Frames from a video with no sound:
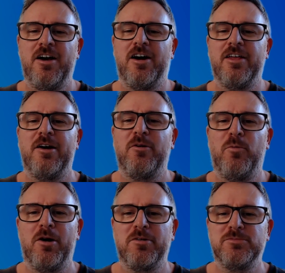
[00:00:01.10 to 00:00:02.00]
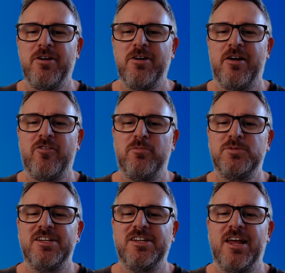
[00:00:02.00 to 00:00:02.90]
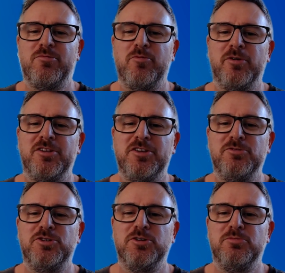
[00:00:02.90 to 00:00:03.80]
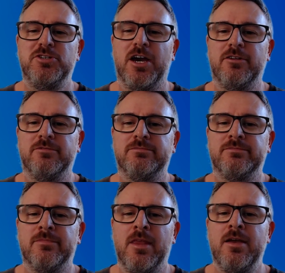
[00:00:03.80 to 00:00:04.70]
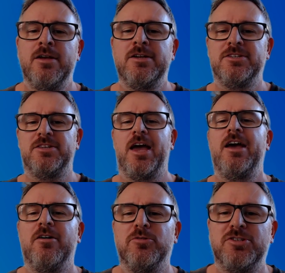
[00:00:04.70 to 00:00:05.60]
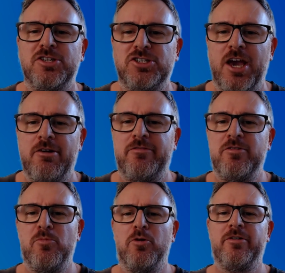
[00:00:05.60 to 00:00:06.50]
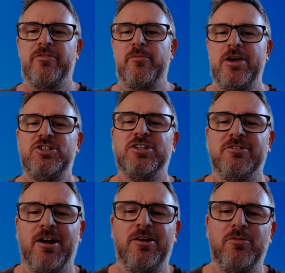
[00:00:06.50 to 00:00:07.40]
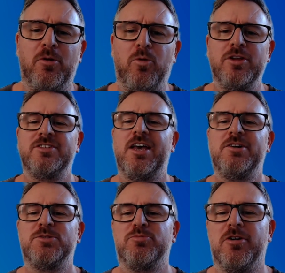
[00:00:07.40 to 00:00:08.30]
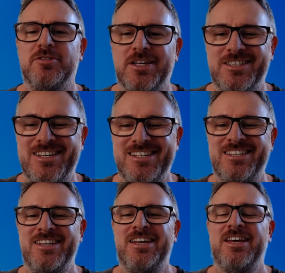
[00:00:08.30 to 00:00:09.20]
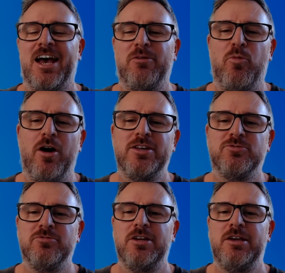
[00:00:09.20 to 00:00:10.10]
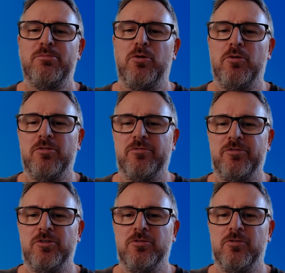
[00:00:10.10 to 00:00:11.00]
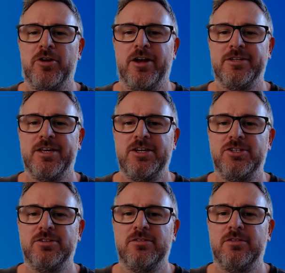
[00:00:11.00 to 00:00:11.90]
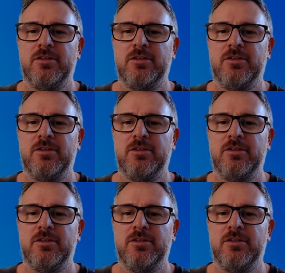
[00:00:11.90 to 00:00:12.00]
Hi there, welcome to the RevOps and Enablement YouTube channel. Today I wanted to share with you more information around what a sales process is and why it's really important for your organization.